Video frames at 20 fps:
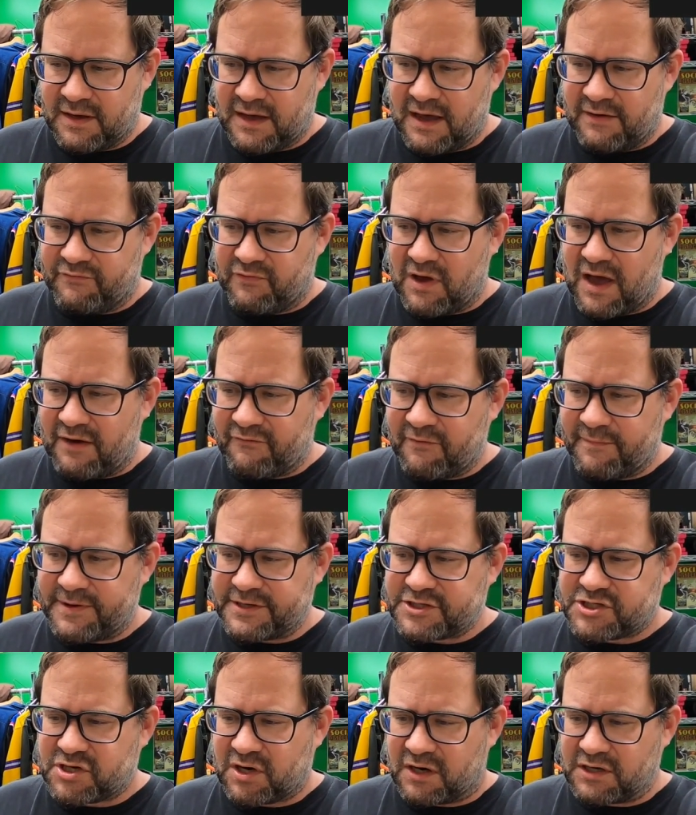Have you ever
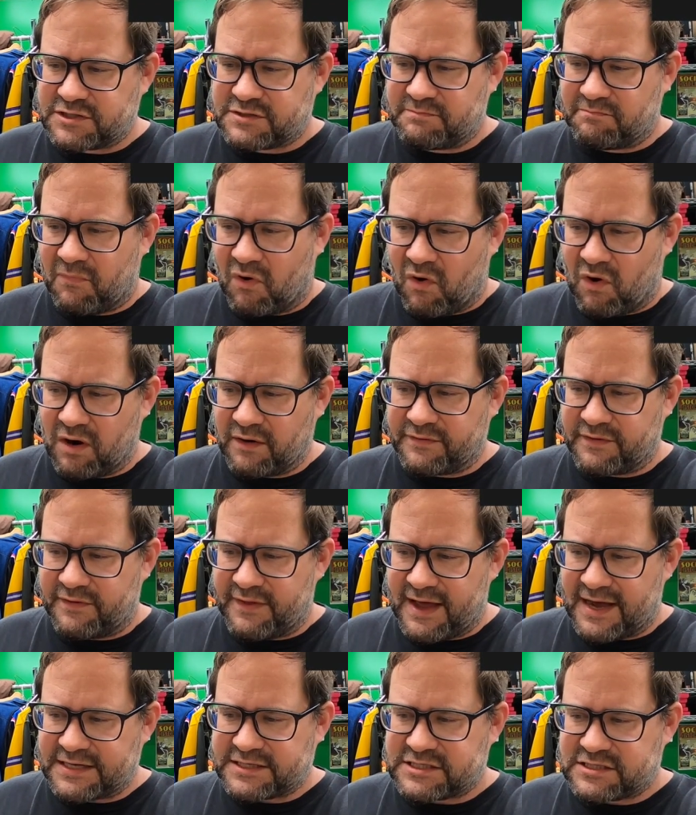been charged more than
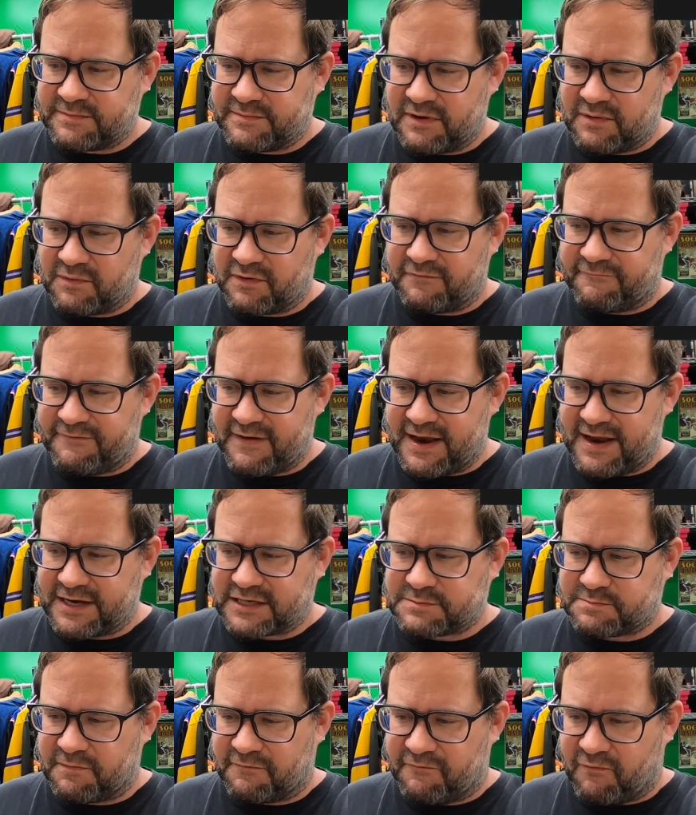the estimate with
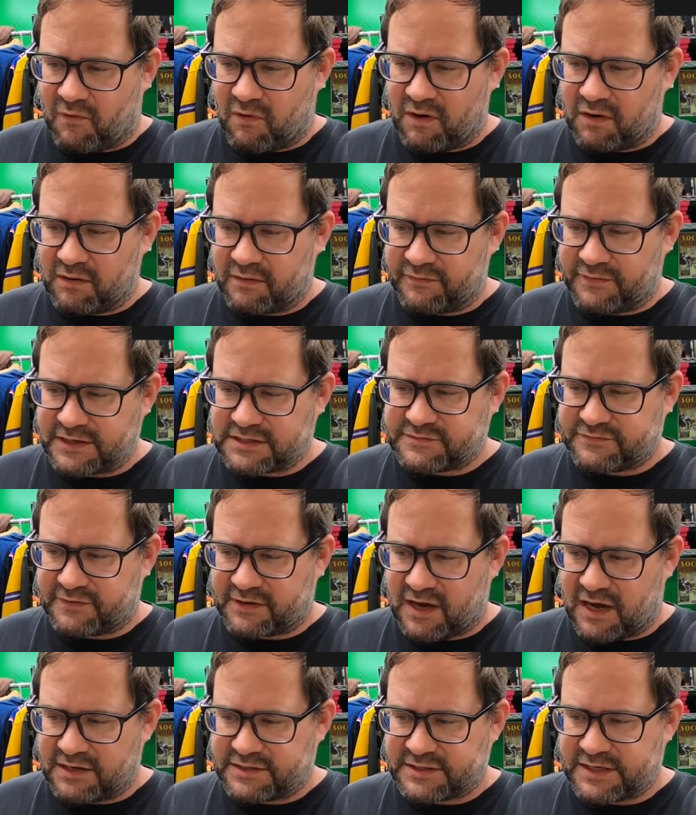FedEx before? Thanks for
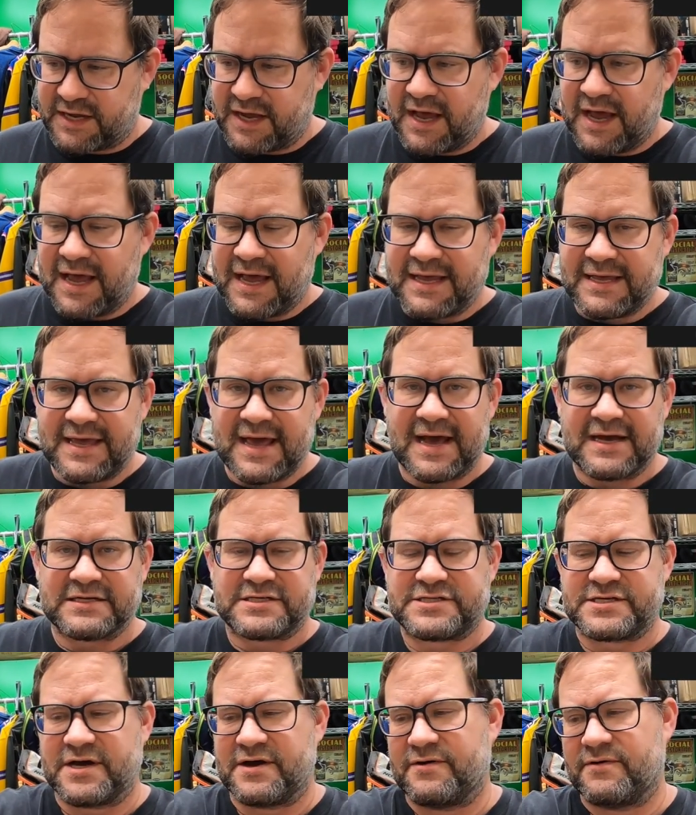the content. Yeah,
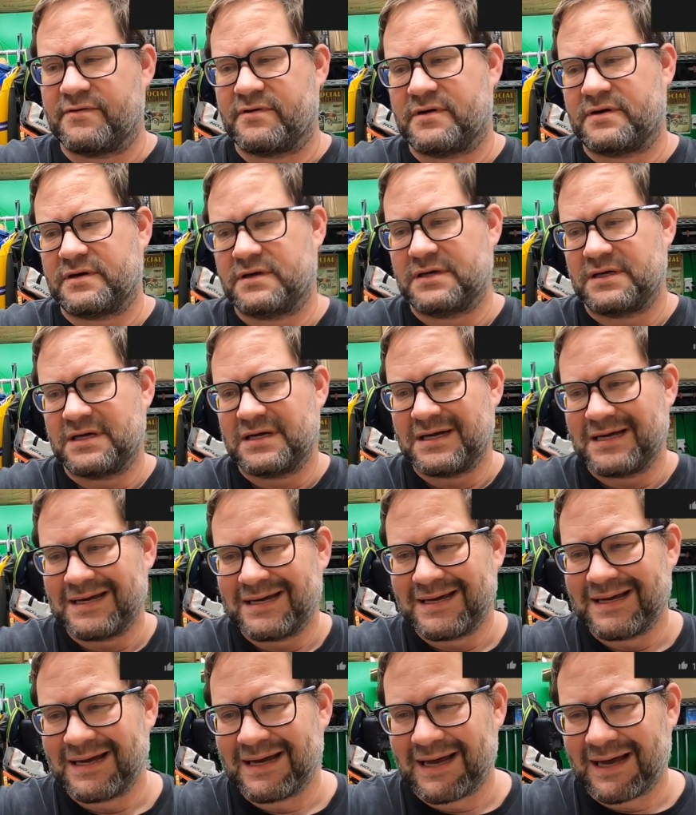so
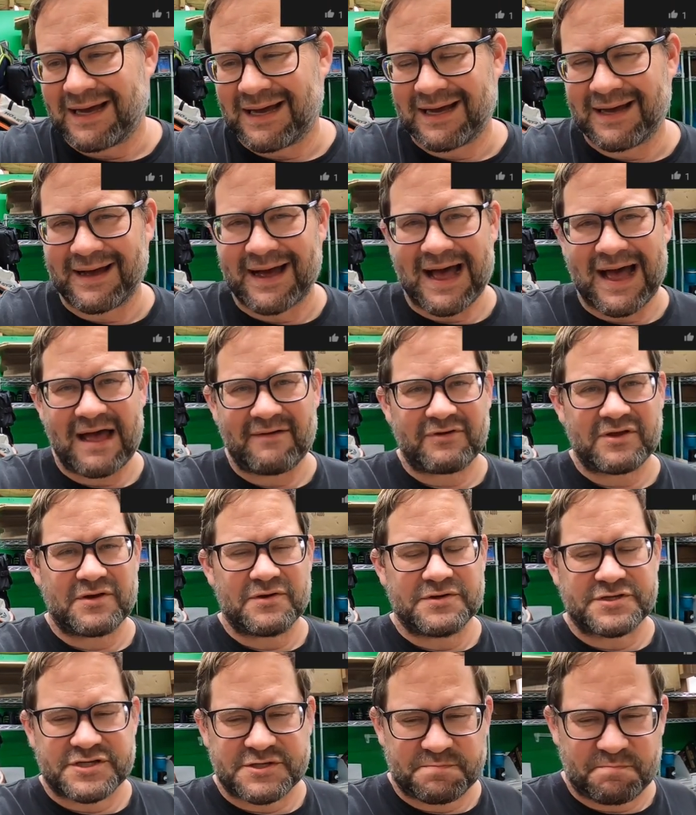uh, I haven't
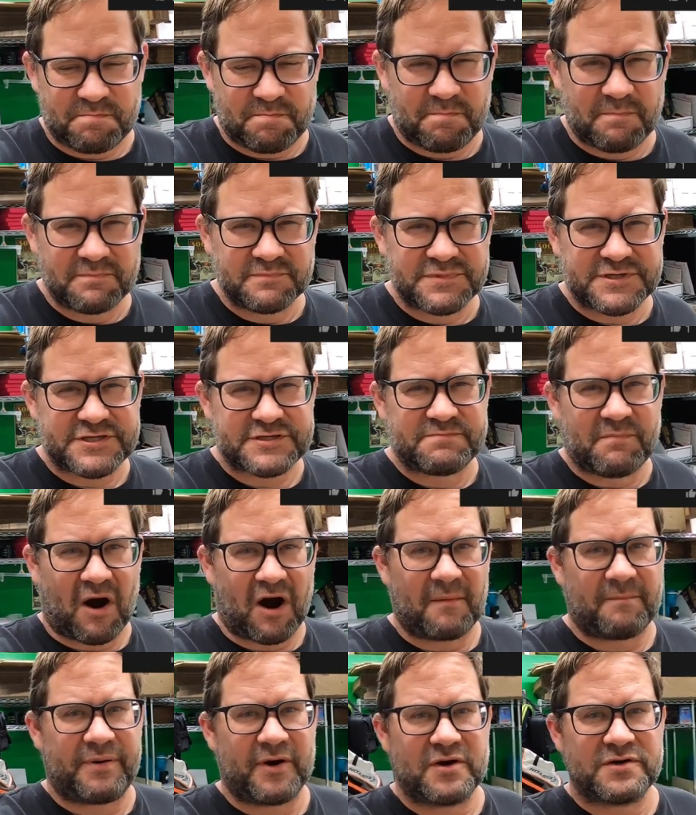used
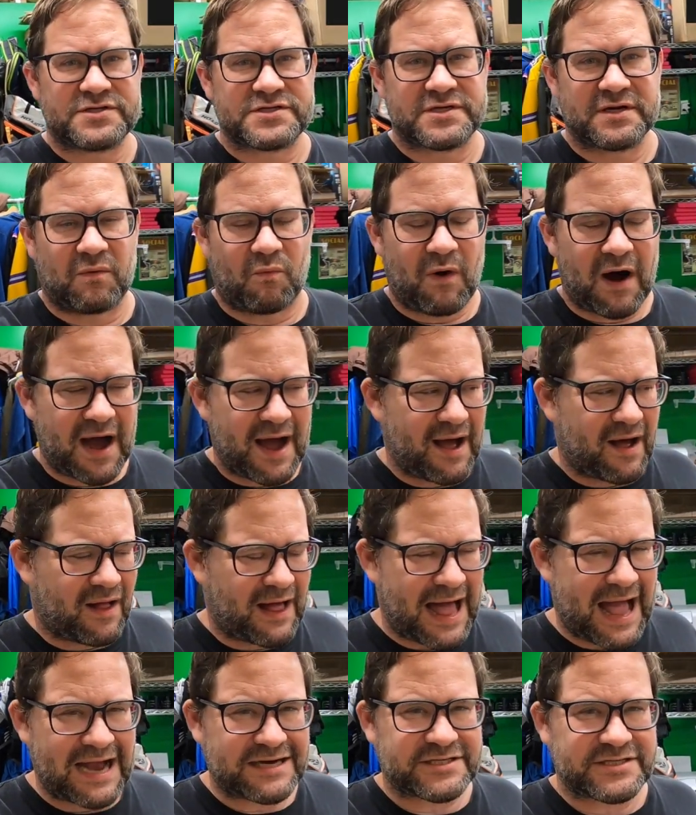Smart Post in a
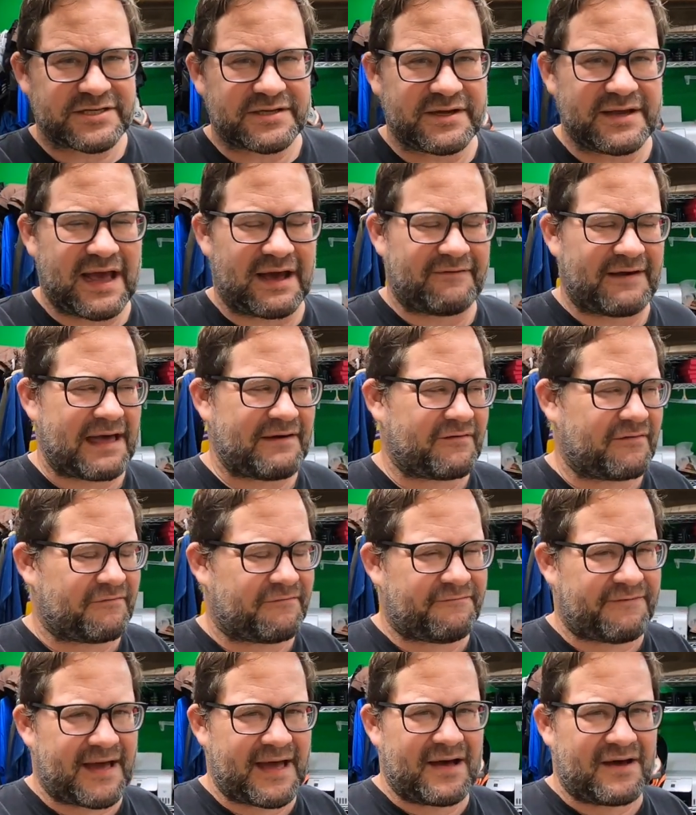while. Actually, I haven't
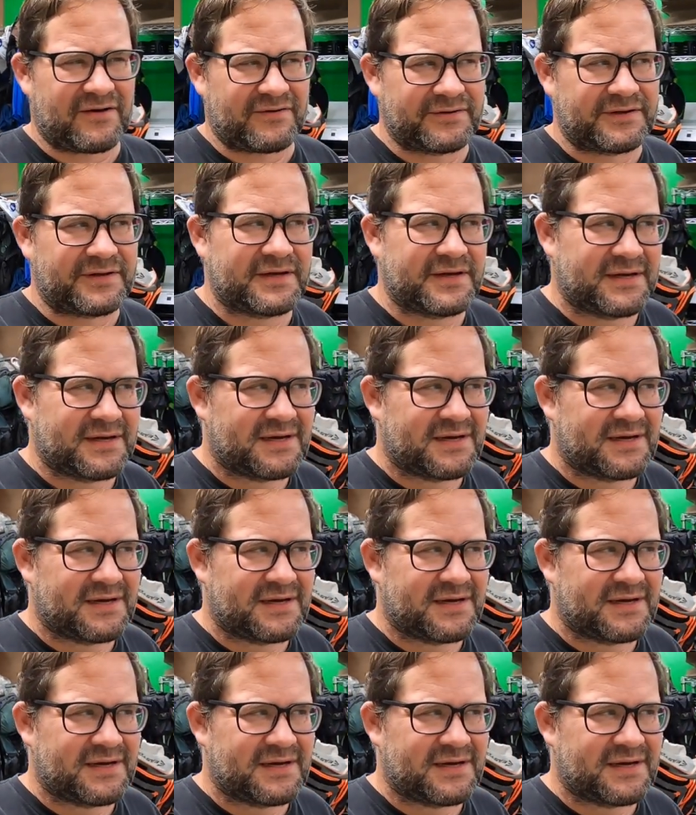found